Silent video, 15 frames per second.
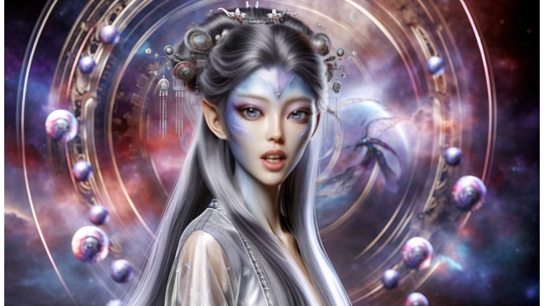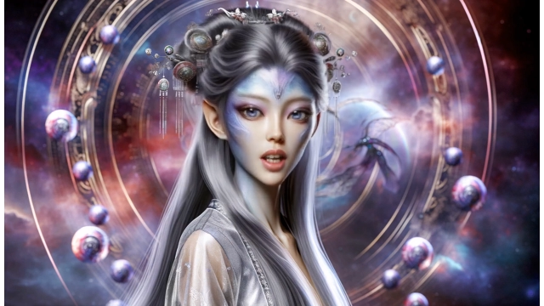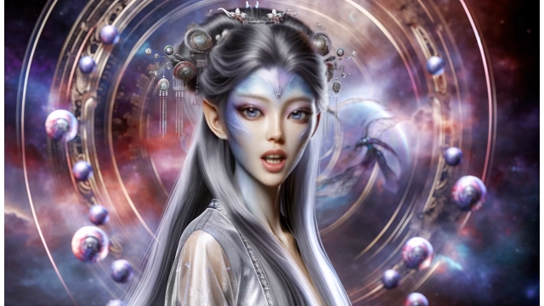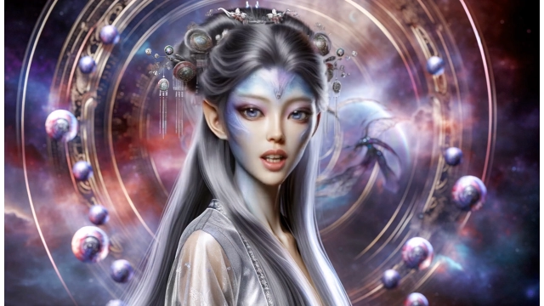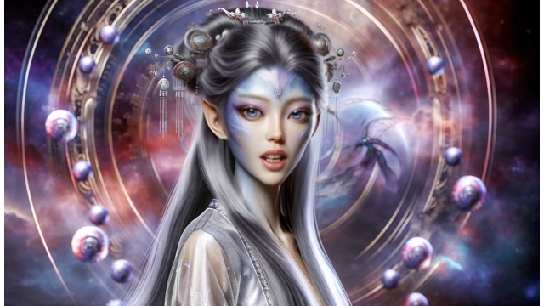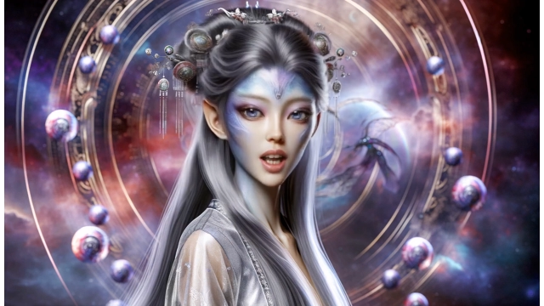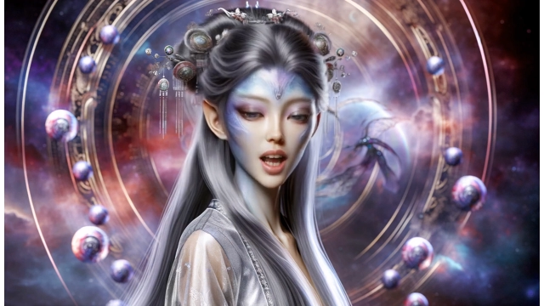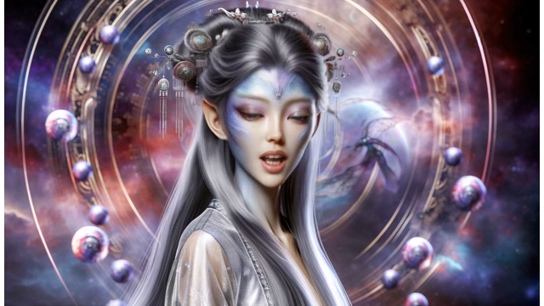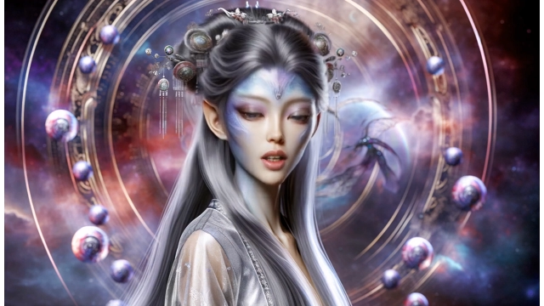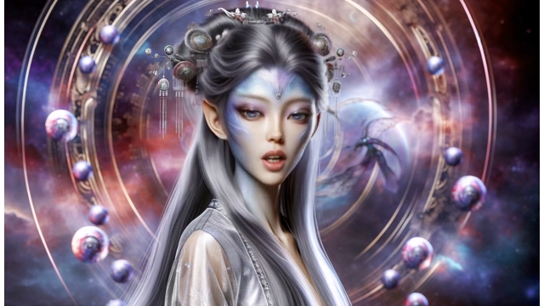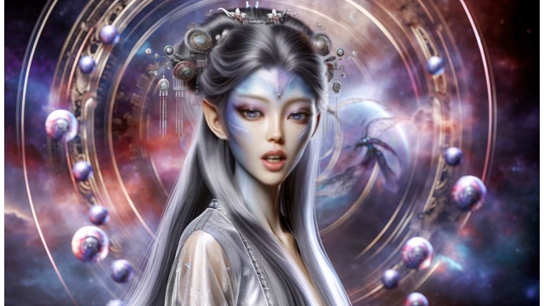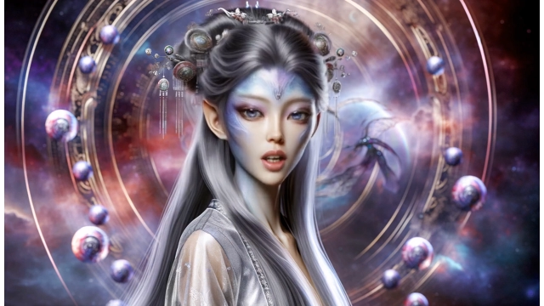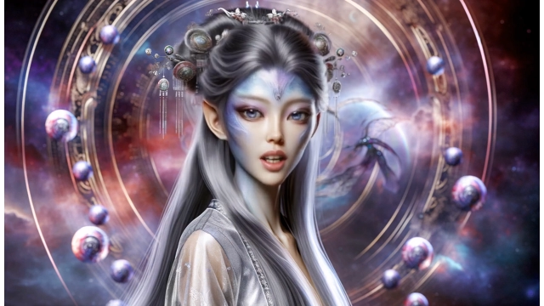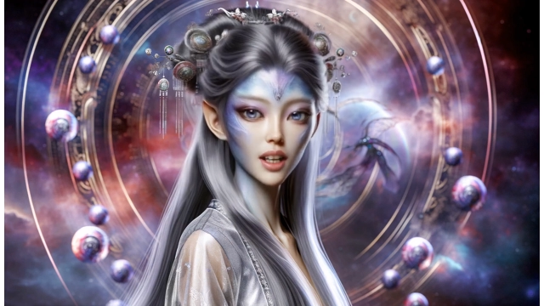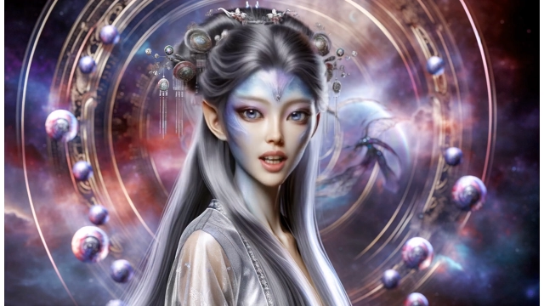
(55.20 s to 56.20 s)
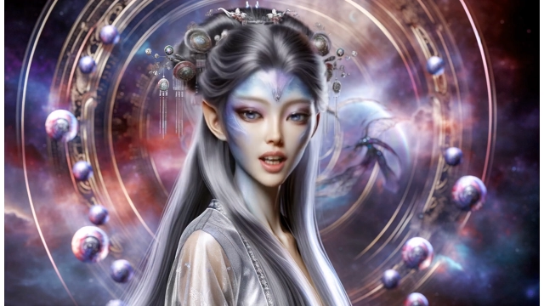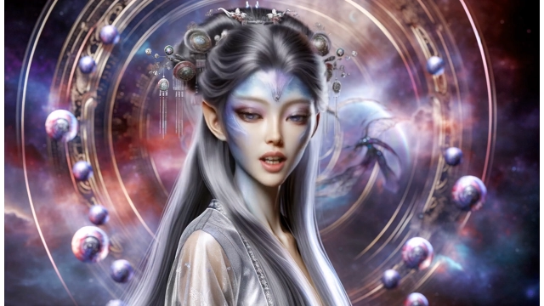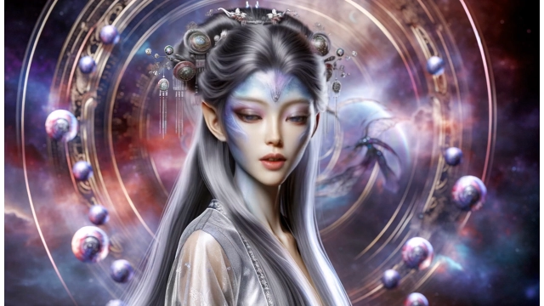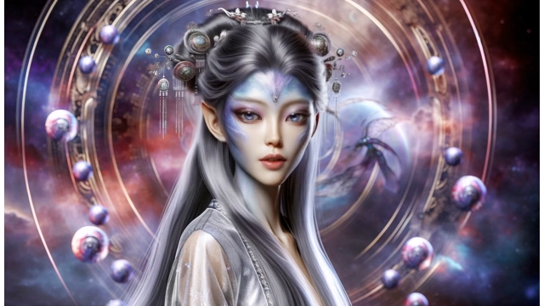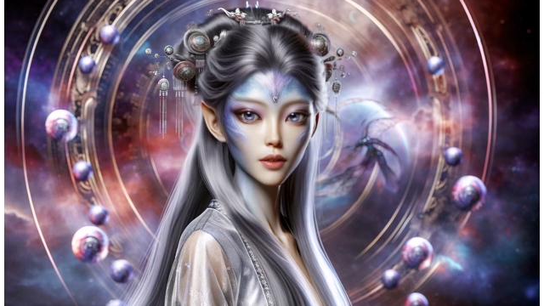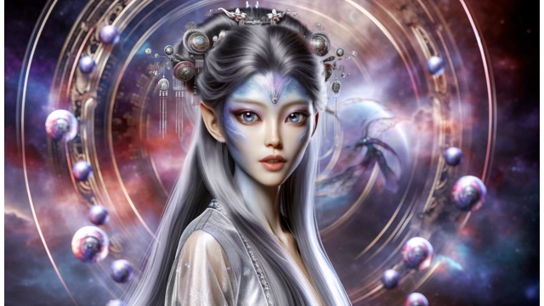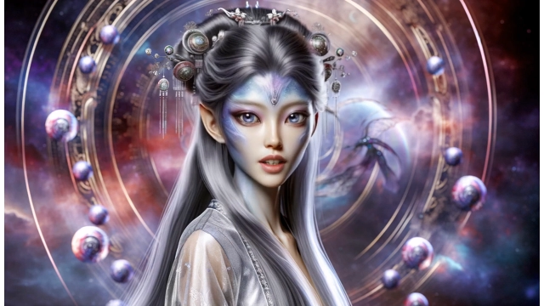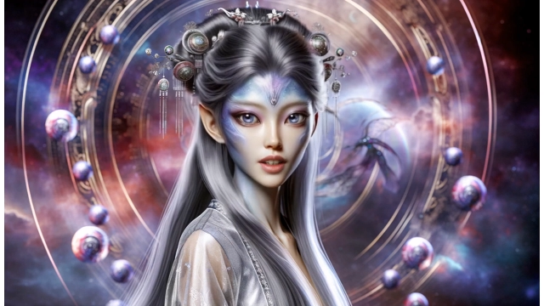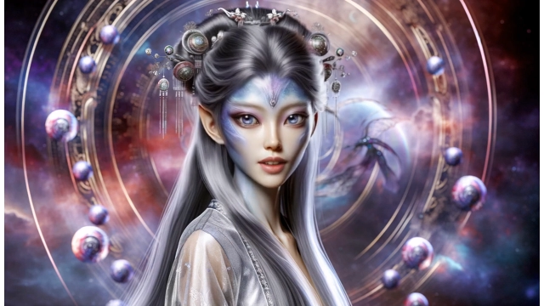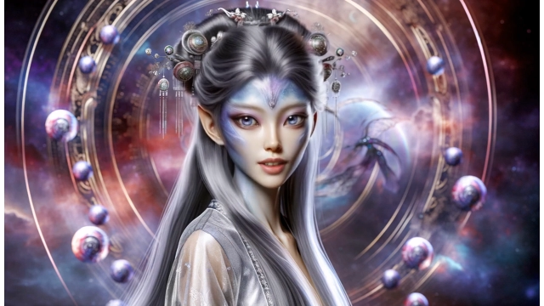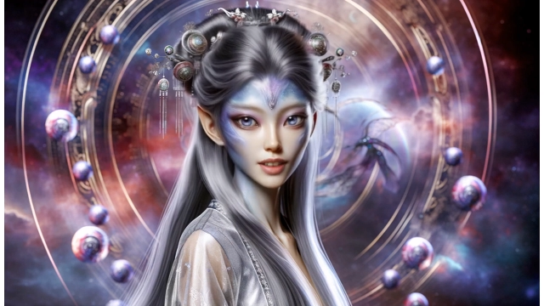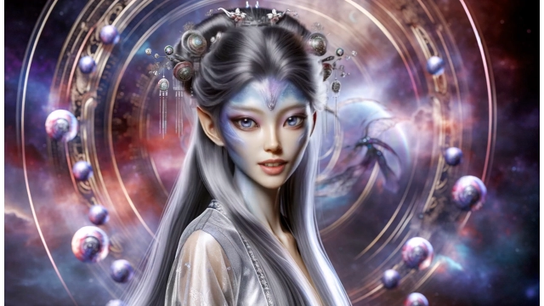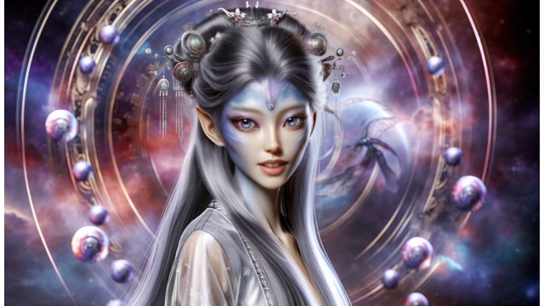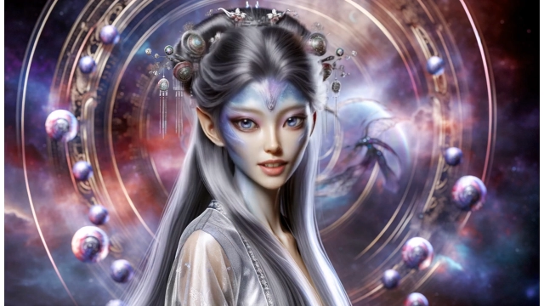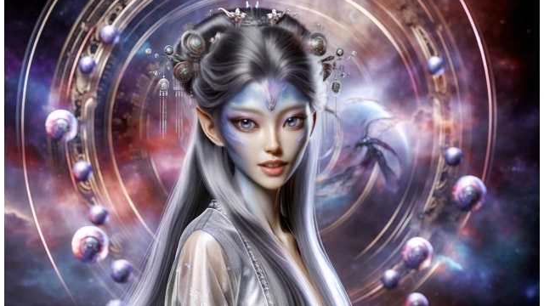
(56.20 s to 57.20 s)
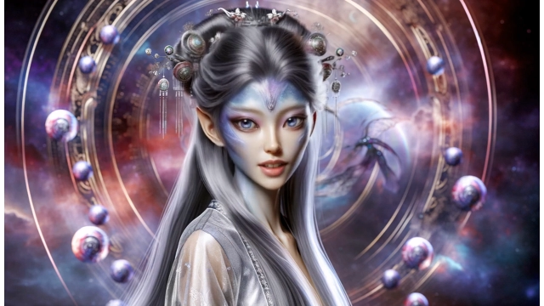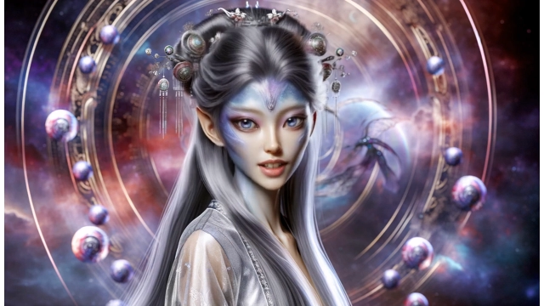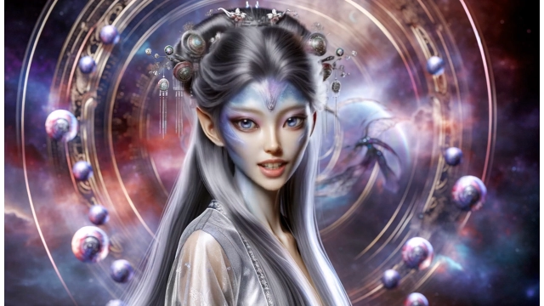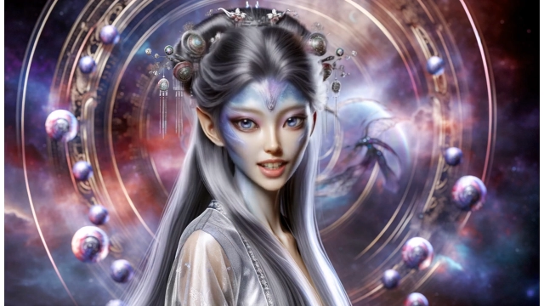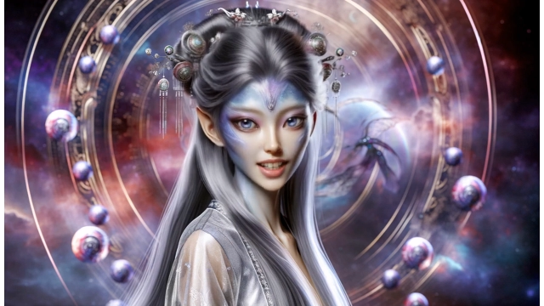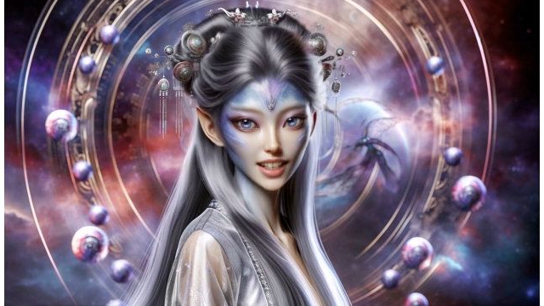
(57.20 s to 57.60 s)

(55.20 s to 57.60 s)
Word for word: Allow yourself to